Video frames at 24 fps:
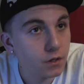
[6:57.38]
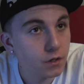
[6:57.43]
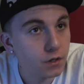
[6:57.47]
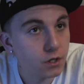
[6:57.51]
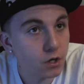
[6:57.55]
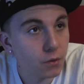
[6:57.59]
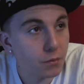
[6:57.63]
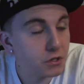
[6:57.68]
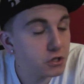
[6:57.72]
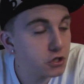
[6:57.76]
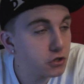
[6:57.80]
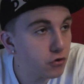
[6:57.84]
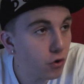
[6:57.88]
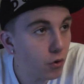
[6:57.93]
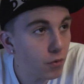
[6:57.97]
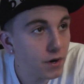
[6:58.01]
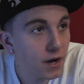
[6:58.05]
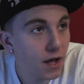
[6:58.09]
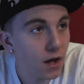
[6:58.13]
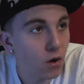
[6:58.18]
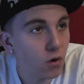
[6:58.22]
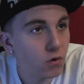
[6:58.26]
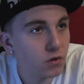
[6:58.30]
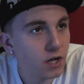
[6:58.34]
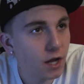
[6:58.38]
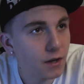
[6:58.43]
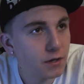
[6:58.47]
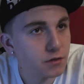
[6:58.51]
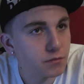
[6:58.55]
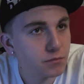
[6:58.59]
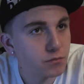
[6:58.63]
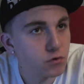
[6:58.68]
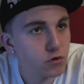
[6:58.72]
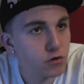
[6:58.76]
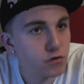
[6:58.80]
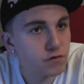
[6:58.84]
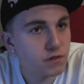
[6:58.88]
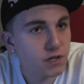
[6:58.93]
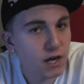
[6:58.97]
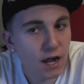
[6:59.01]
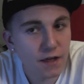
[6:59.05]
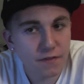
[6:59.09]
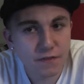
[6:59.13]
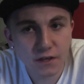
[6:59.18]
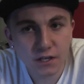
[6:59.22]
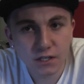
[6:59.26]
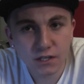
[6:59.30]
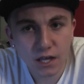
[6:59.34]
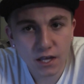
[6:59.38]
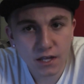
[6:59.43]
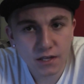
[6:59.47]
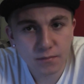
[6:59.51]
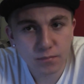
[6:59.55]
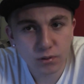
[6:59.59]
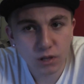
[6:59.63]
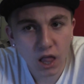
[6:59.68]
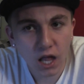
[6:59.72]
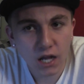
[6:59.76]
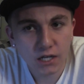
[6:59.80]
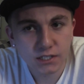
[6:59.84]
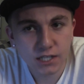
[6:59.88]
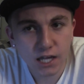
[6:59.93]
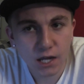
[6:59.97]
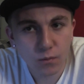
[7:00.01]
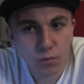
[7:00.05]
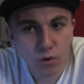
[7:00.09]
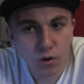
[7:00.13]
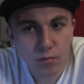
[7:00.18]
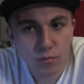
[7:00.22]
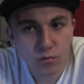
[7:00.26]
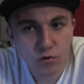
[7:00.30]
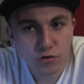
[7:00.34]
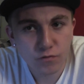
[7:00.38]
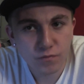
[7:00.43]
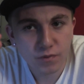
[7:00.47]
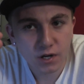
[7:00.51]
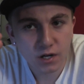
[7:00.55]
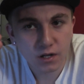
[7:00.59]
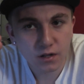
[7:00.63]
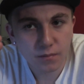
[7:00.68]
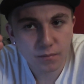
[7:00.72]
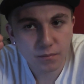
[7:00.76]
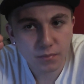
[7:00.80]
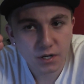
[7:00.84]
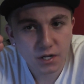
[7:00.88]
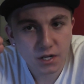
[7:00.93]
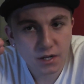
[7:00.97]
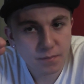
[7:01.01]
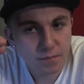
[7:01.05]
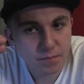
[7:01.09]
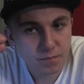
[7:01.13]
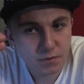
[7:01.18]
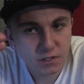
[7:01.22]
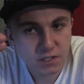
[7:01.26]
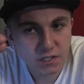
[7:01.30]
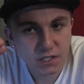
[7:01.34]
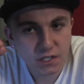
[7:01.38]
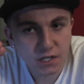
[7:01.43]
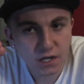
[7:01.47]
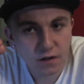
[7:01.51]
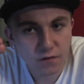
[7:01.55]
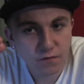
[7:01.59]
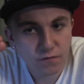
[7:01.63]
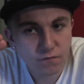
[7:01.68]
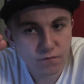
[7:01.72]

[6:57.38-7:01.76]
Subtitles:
know, he's throwing out all types of moves, and I think they blotched that one move, but Cena